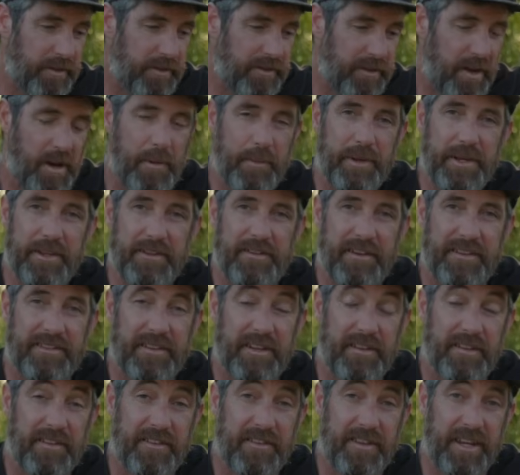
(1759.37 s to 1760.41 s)
So it'll be
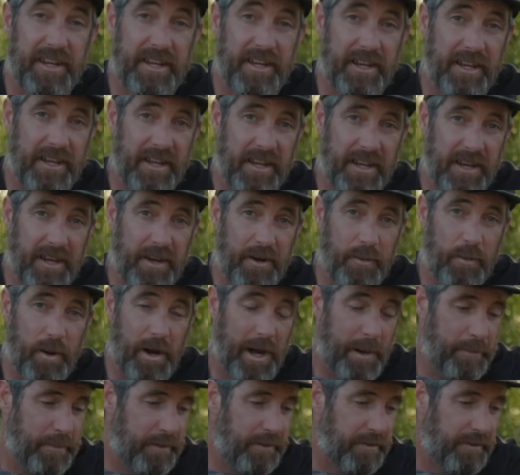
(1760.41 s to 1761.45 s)
interesting to see what
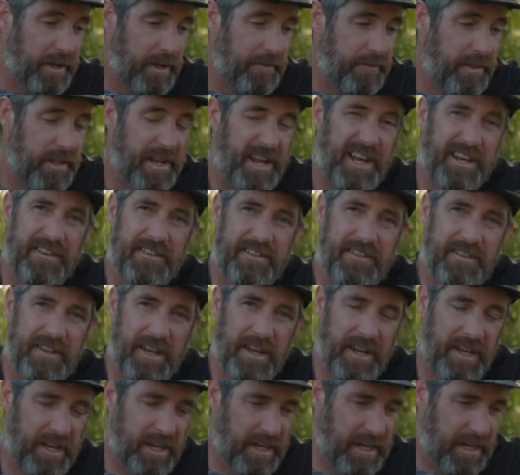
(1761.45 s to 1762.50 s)
happens over the next
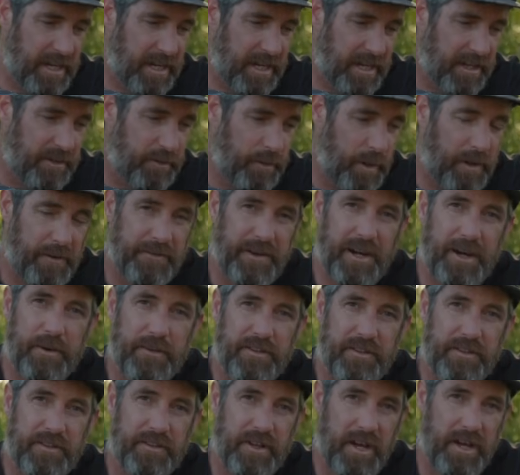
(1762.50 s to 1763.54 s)
12 hours
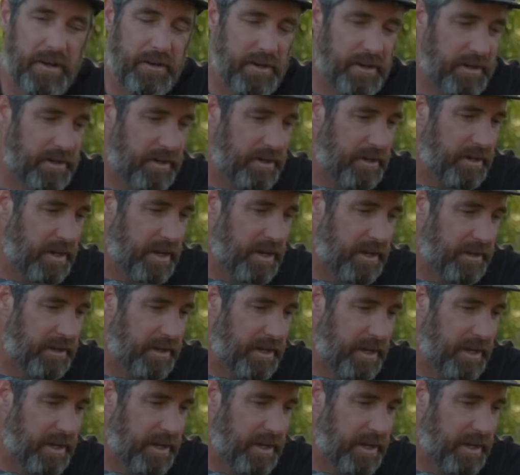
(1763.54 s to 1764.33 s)
or so, and